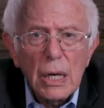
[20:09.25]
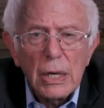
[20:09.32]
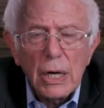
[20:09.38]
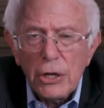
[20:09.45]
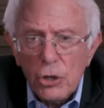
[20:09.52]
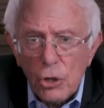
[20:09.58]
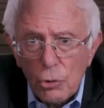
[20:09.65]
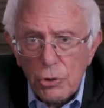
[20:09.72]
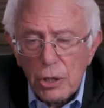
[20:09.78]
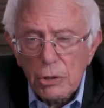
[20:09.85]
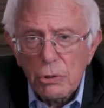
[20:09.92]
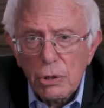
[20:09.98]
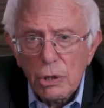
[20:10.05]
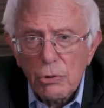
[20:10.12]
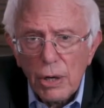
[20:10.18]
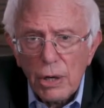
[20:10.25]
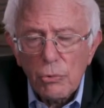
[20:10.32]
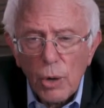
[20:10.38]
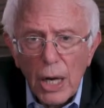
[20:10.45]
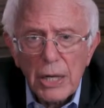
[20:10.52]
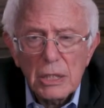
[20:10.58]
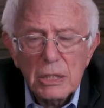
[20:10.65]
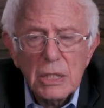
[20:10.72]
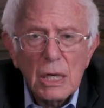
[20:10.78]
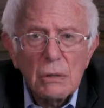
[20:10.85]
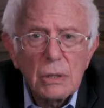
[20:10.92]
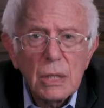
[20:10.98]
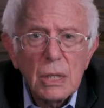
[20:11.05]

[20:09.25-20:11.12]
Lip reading: And I know that there are great writers out